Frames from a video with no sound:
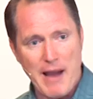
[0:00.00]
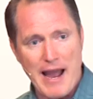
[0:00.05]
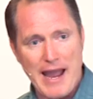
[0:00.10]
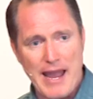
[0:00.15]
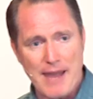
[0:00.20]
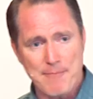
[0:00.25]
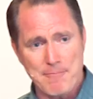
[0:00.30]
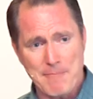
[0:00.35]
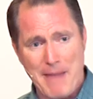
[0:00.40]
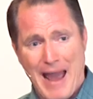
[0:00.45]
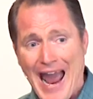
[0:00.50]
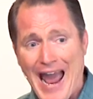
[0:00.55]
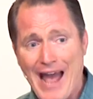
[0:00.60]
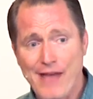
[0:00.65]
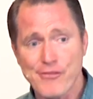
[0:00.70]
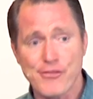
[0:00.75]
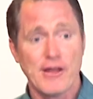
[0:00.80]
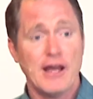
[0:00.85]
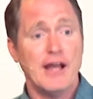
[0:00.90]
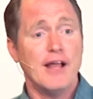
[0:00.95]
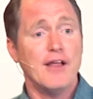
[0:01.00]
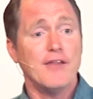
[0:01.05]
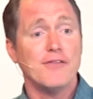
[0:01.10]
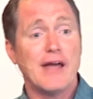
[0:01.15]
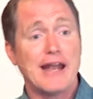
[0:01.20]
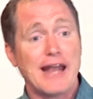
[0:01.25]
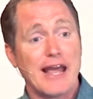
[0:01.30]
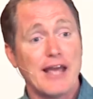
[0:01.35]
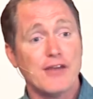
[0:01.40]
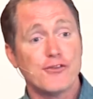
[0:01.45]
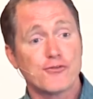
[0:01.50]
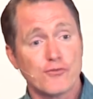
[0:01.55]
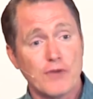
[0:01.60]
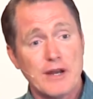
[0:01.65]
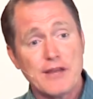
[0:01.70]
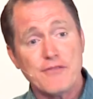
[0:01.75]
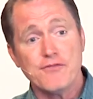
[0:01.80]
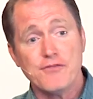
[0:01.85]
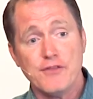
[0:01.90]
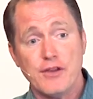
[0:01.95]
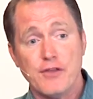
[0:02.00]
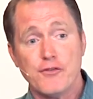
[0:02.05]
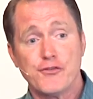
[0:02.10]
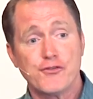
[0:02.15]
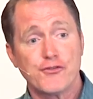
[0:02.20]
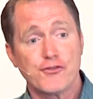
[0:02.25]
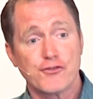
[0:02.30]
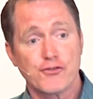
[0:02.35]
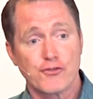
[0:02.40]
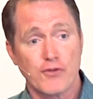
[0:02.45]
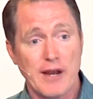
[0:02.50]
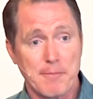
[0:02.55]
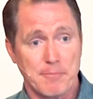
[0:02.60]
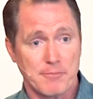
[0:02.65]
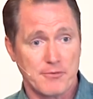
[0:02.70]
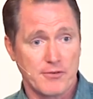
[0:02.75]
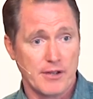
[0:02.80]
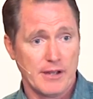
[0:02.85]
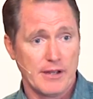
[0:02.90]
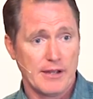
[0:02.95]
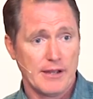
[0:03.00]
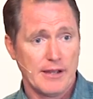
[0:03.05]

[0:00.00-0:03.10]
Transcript: my path, that has written this script.